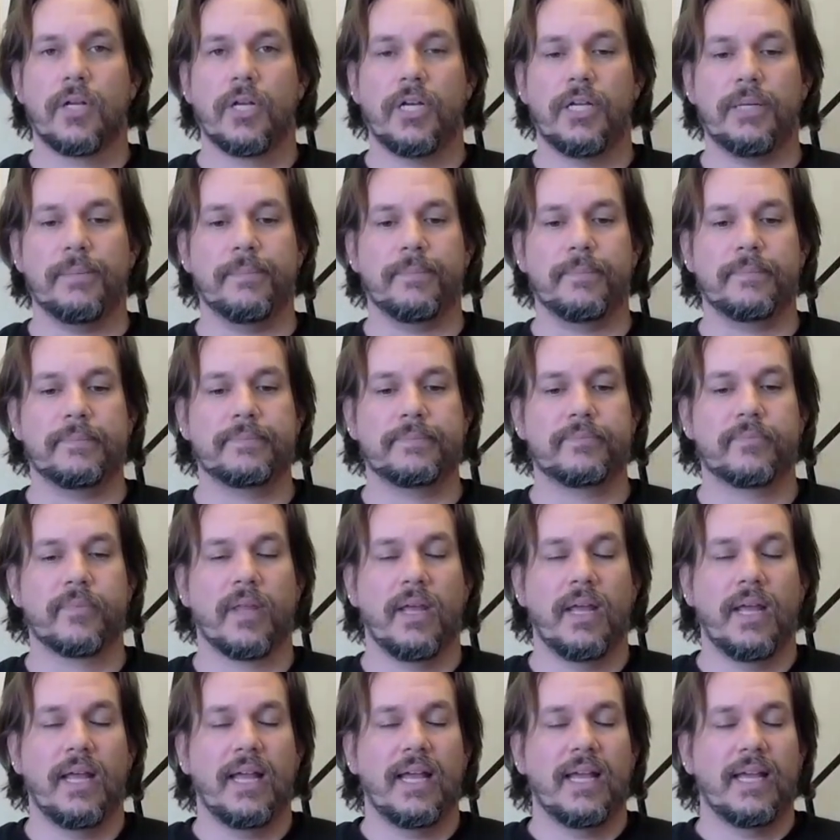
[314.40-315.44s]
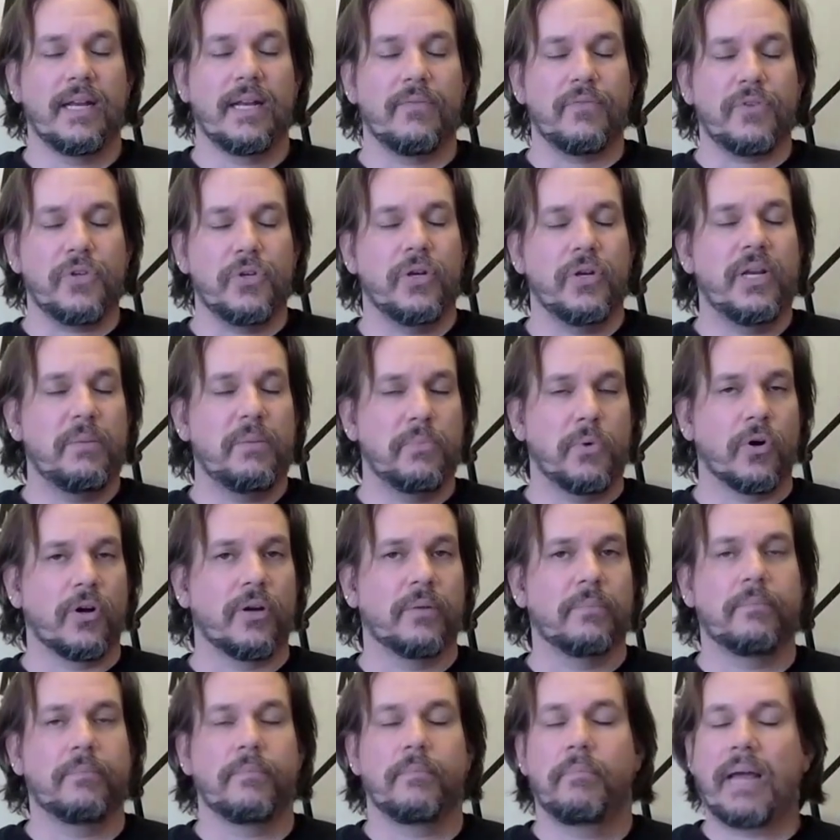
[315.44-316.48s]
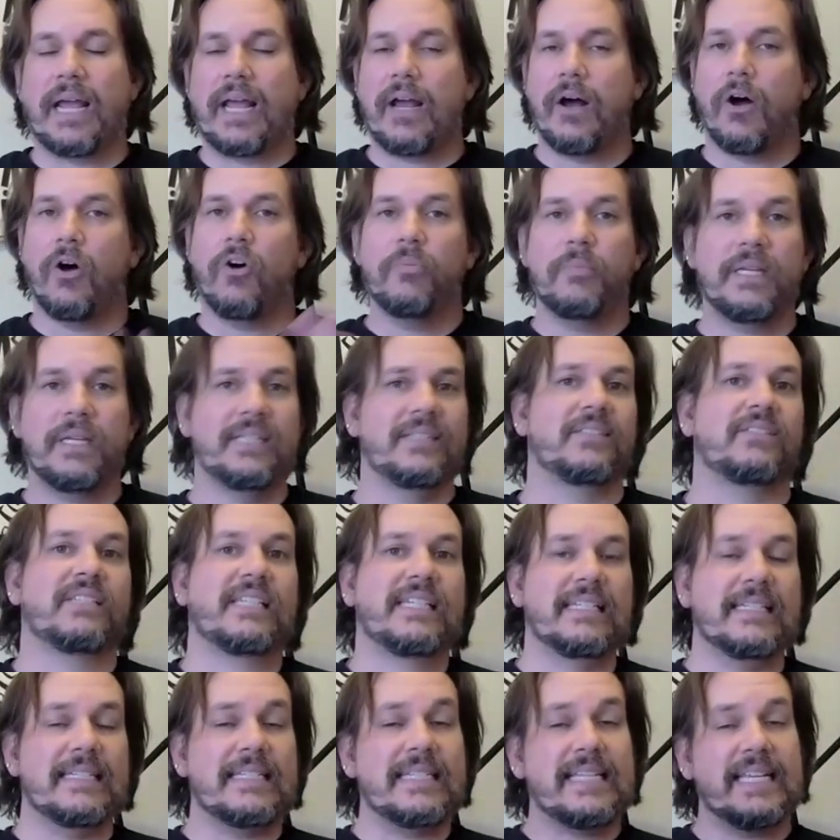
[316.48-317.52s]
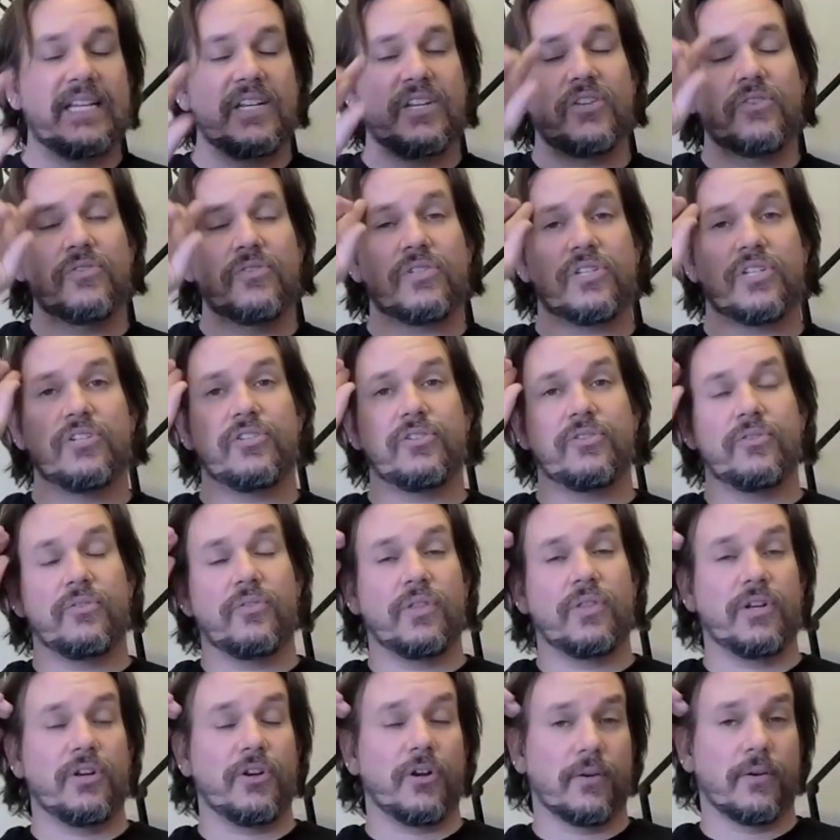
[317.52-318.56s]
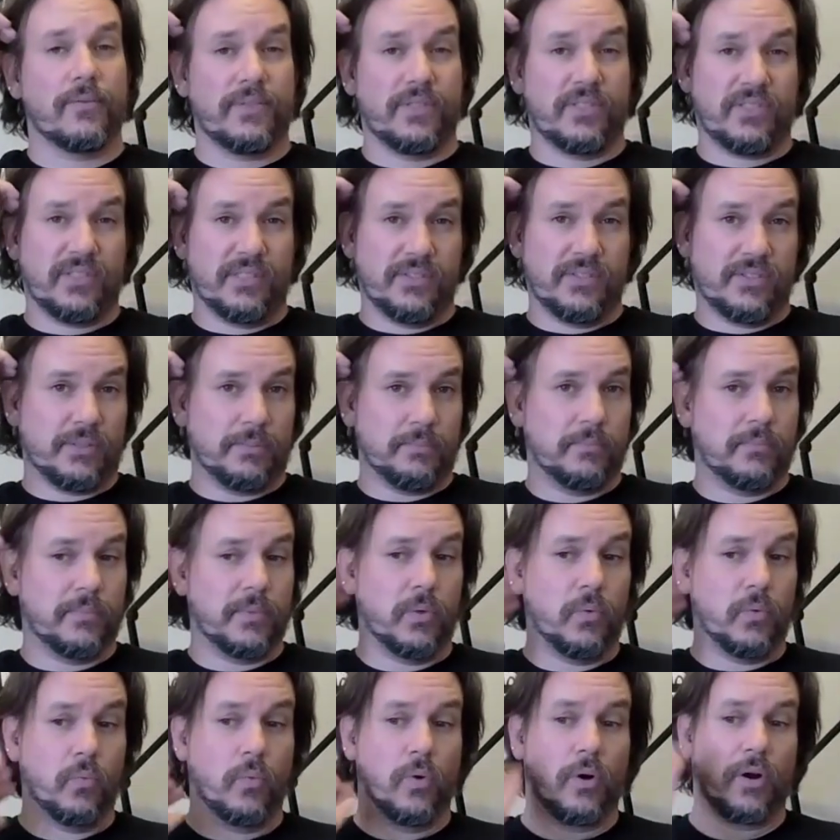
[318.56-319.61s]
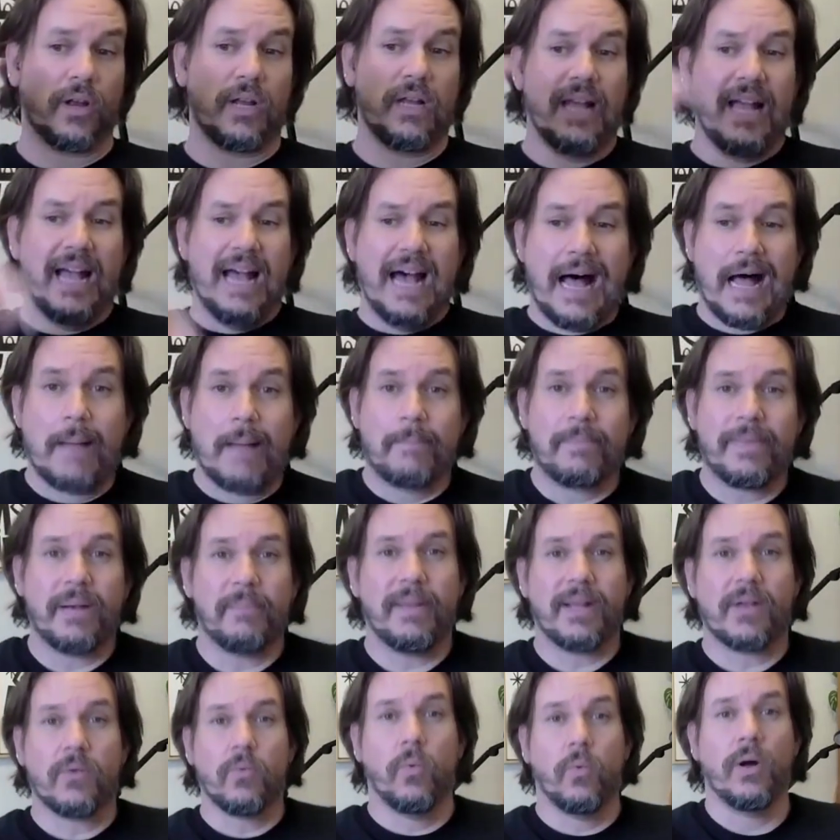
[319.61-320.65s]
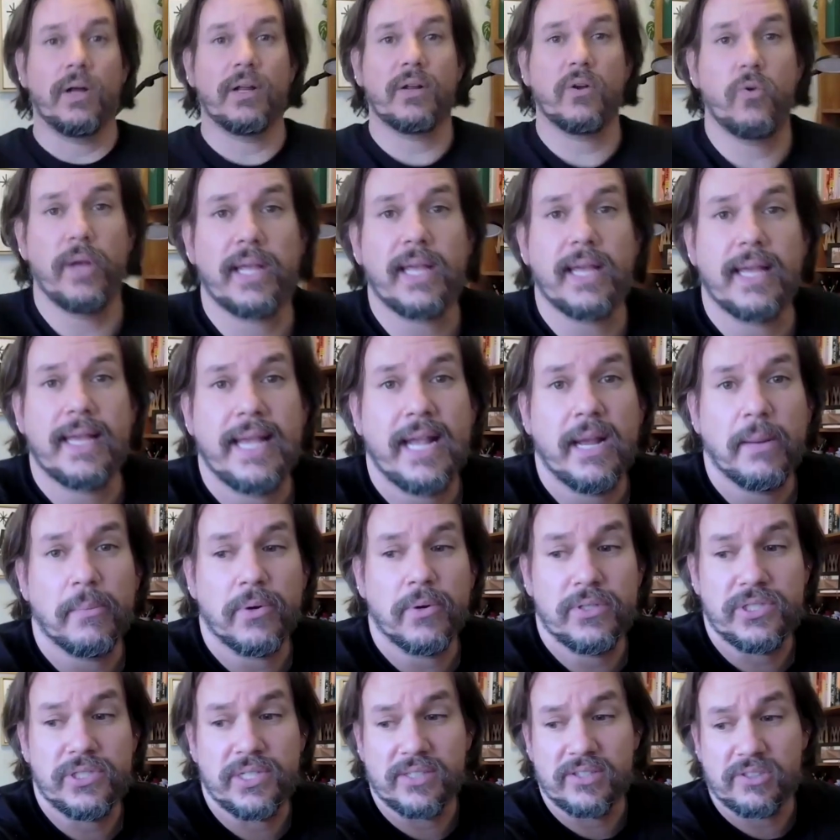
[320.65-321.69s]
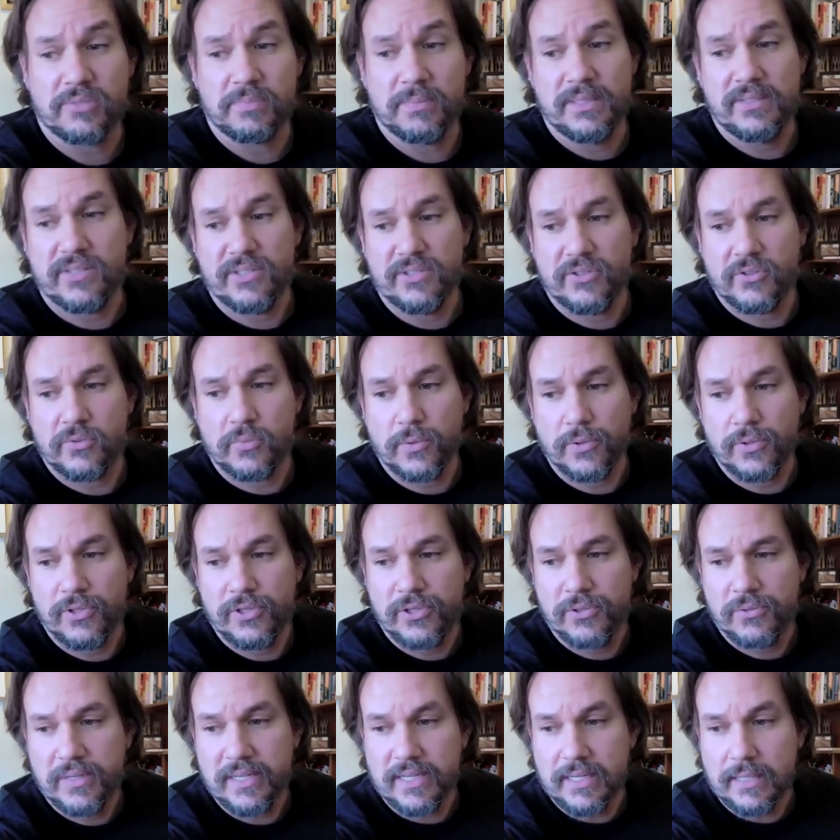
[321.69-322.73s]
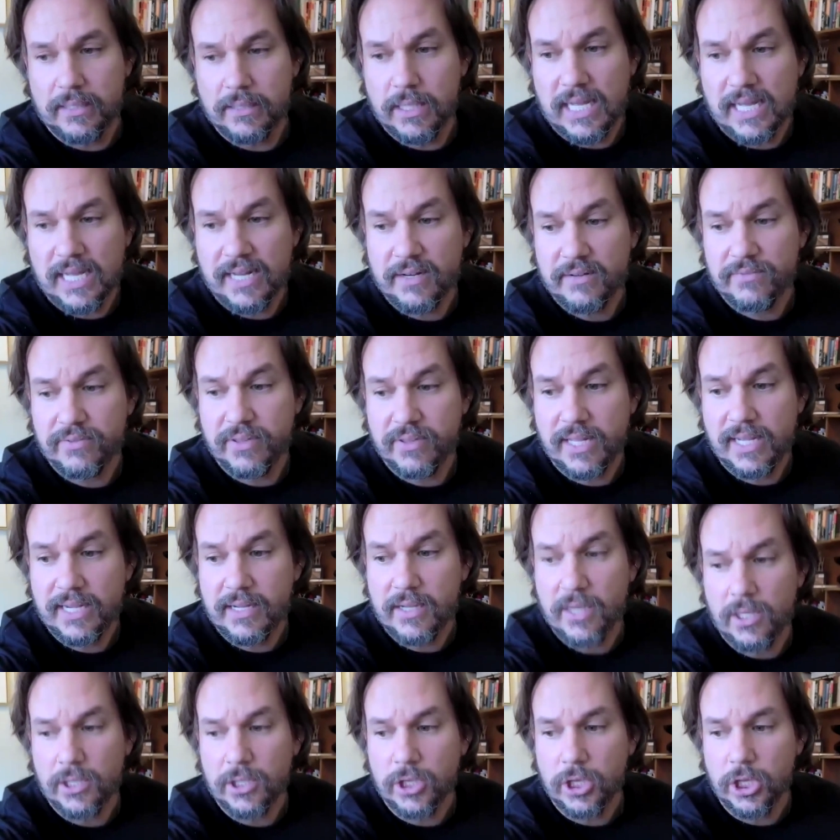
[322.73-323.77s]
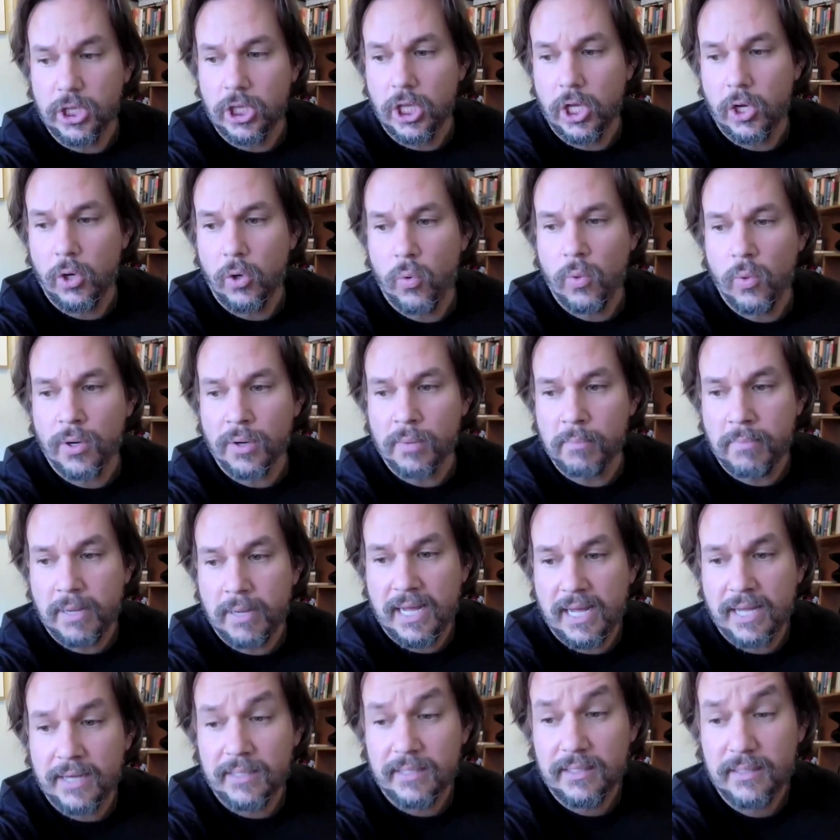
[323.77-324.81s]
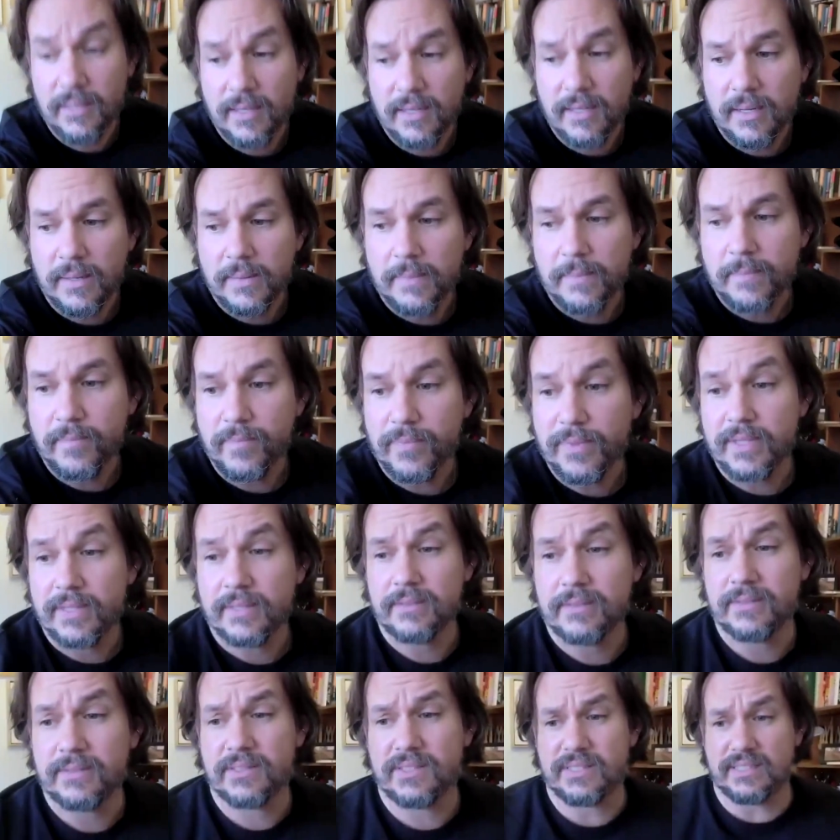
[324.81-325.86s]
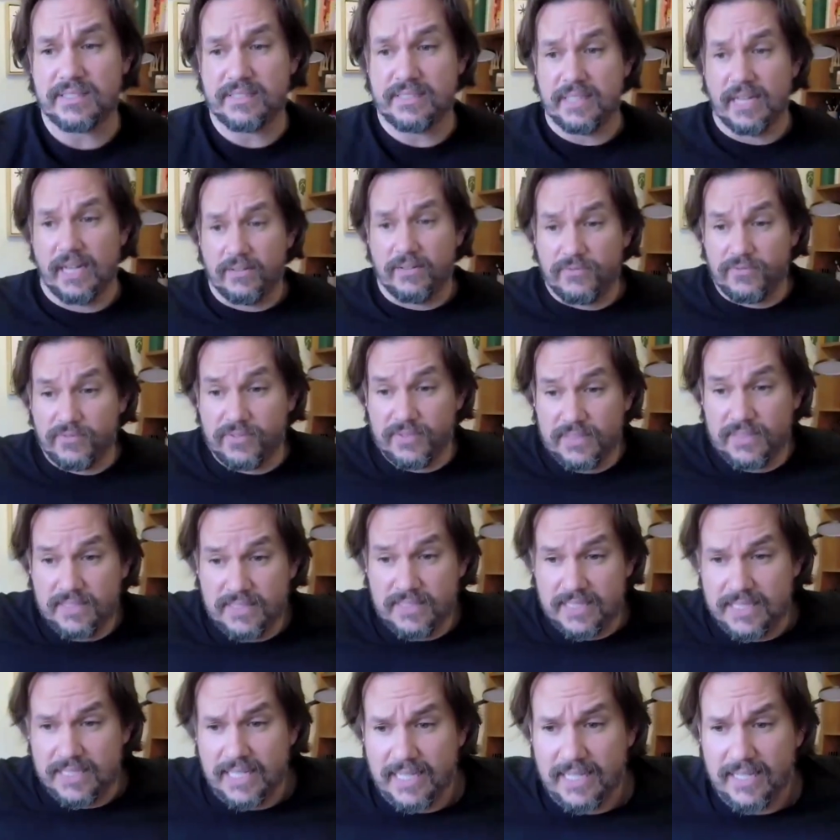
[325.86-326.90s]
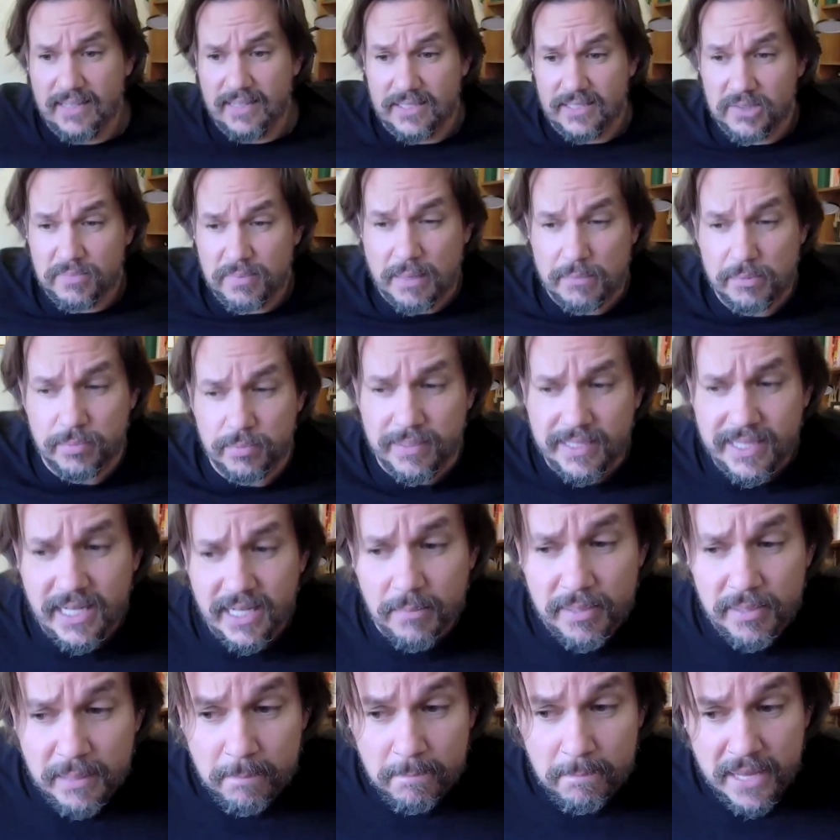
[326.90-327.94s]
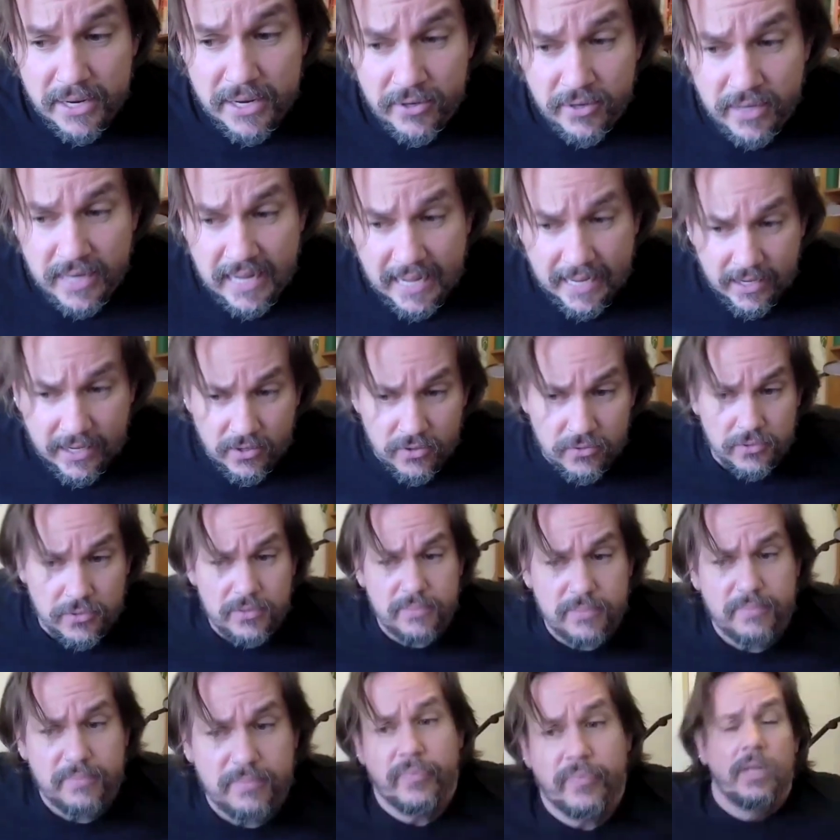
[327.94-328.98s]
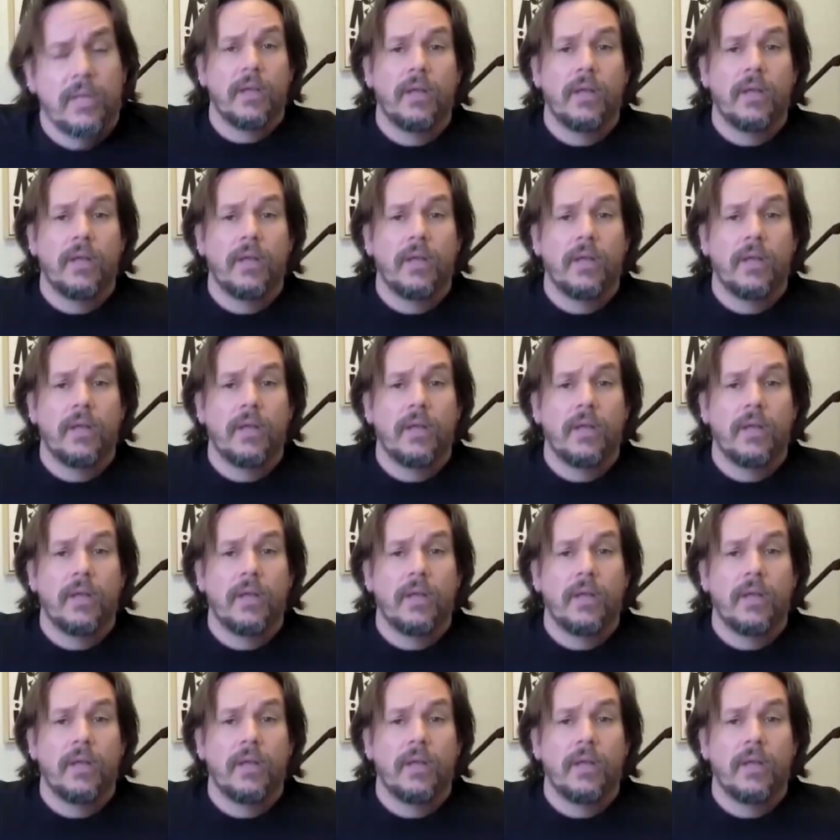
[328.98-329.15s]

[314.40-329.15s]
Good. And if you need more, by all means, continue to do the nervous system work. I'm going to make one quick camera adjustment since we're doing a lot of like lower body stuff today. That's probably going to be a better angle.